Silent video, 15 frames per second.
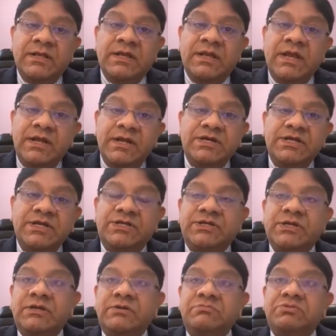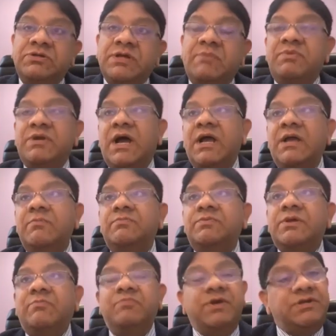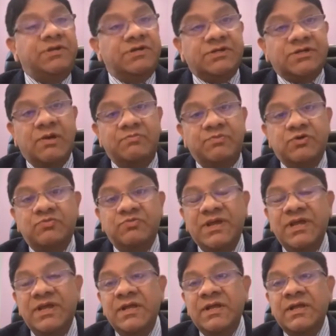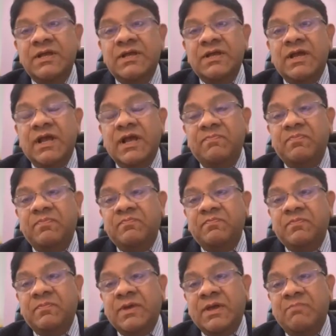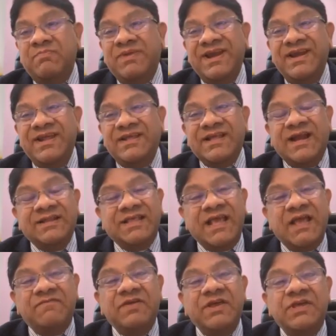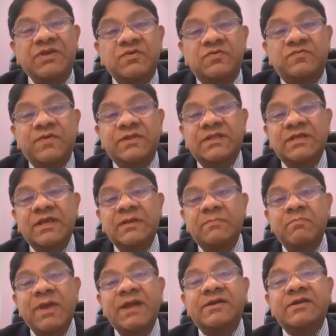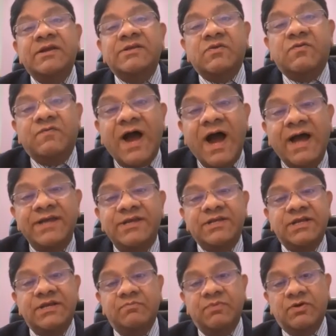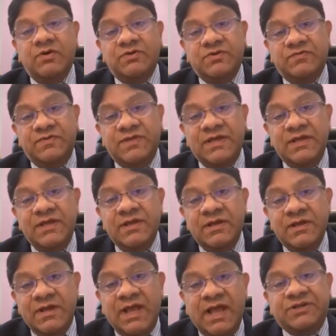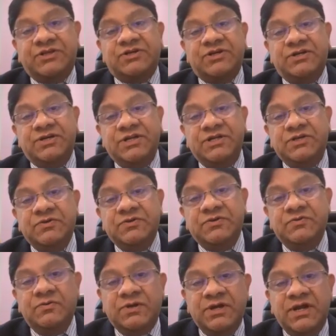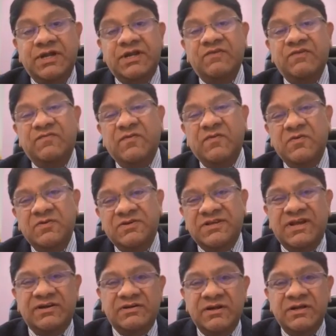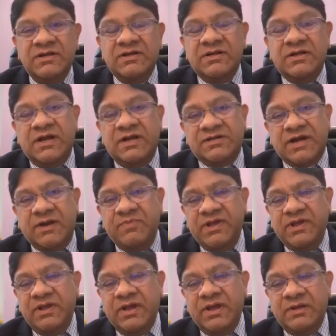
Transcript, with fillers: In addition, sometimes some patients come to me complaining that they have issues with the maintenance of hygiene because of the extra tissue creating folds and trapping